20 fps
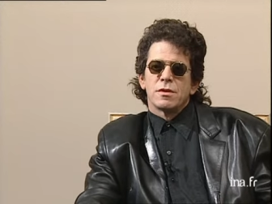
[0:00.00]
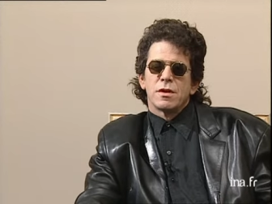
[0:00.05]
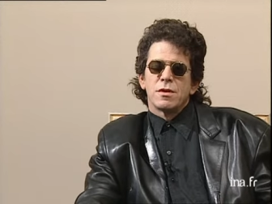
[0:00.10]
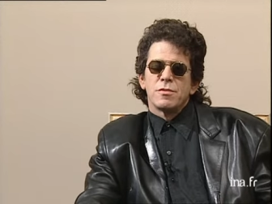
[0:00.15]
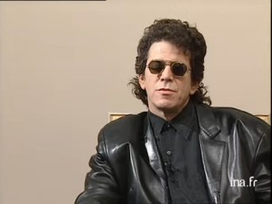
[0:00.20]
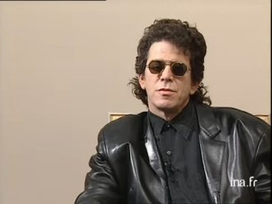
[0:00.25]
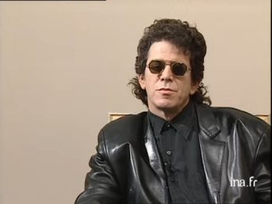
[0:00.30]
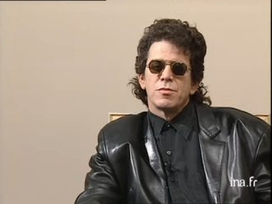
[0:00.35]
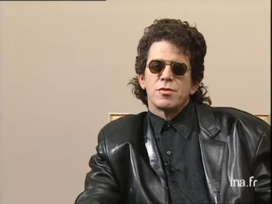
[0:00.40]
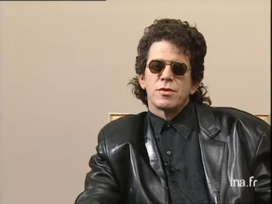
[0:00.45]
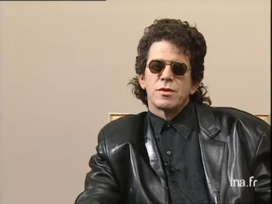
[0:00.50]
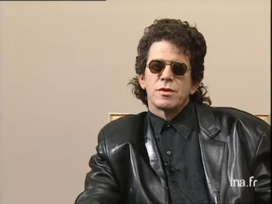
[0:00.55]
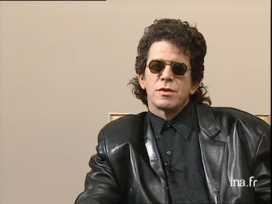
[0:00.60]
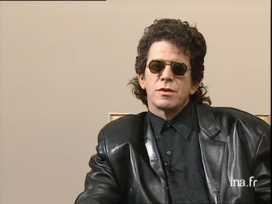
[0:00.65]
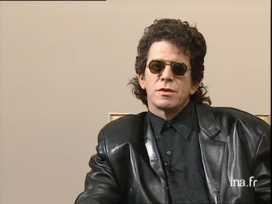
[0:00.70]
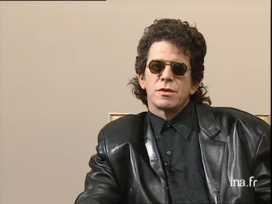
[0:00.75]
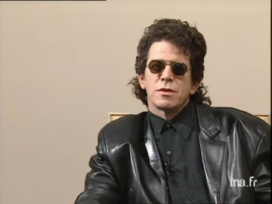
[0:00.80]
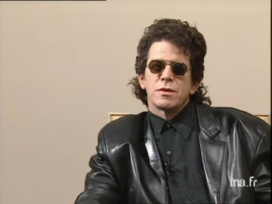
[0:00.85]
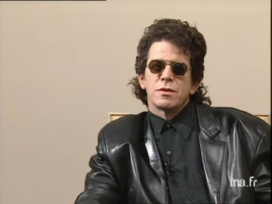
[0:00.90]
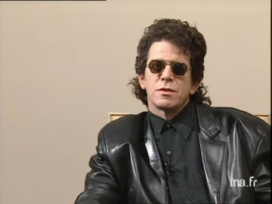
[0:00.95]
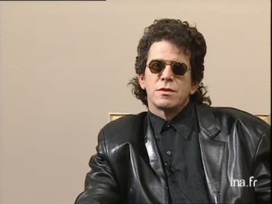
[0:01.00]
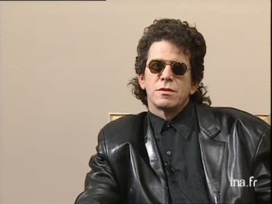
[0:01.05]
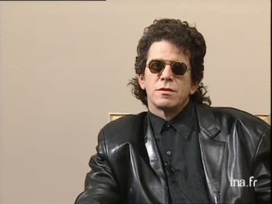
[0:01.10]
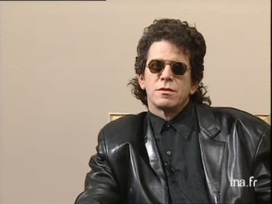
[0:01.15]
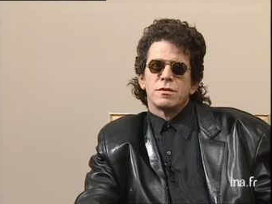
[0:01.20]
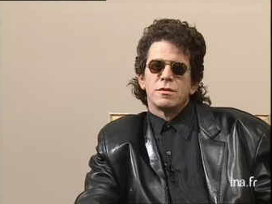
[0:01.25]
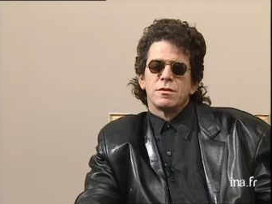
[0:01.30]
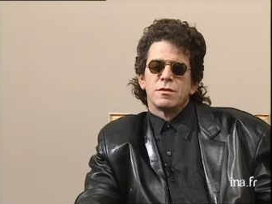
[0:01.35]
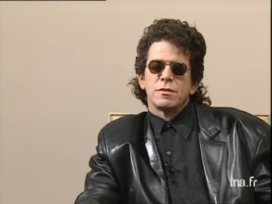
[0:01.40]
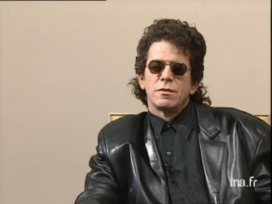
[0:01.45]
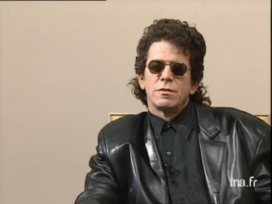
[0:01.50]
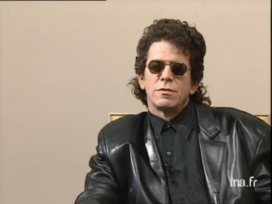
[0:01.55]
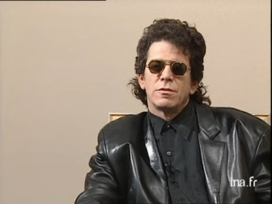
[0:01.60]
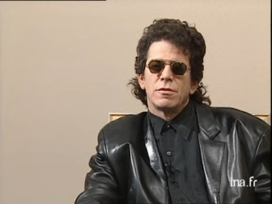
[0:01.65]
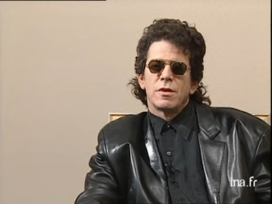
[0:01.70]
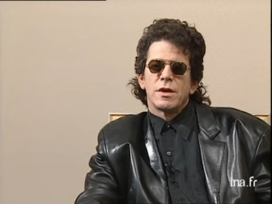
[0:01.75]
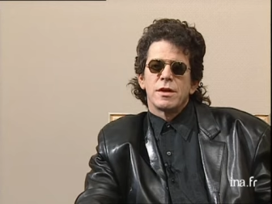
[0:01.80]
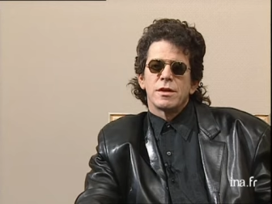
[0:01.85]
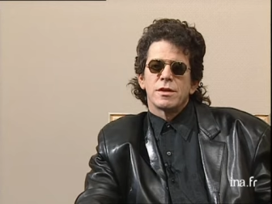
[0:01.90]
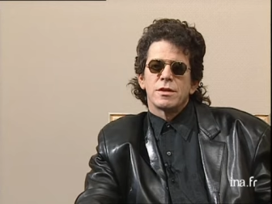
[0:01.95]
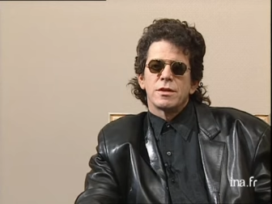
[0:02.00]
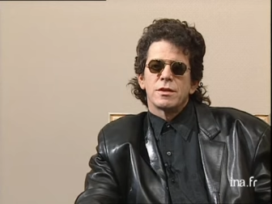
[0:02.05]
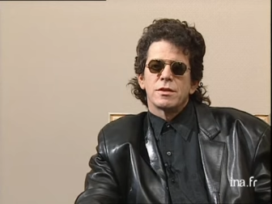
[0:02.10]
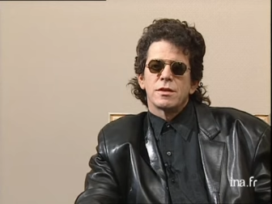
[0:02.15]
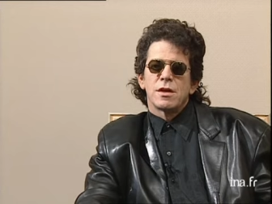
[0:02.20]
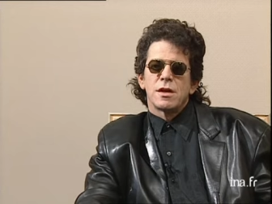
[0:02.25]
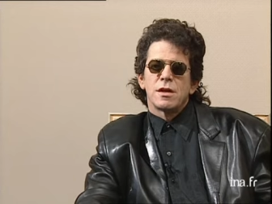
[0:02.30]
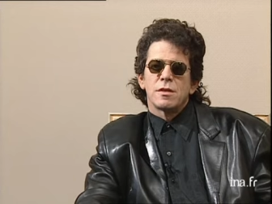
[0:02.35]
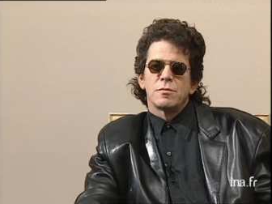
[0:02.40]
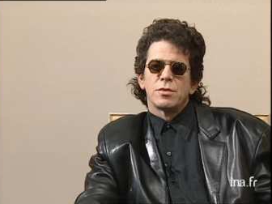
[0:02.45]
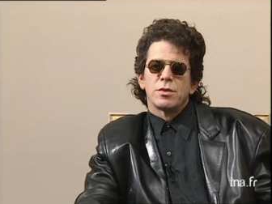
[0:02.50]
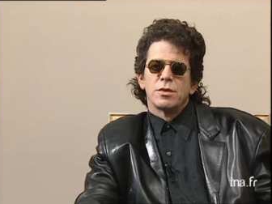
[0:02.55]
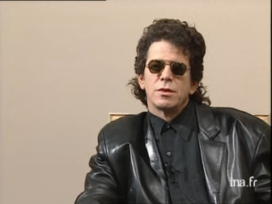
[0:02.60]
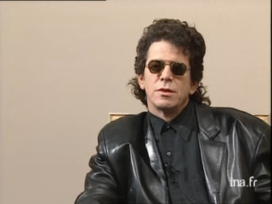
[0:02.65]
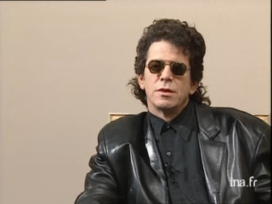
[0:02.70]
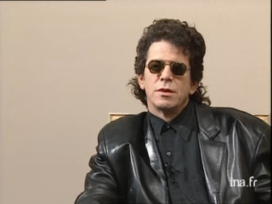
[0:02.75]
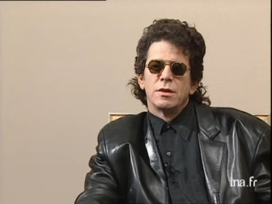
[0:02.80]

I would put it uh, right at the top.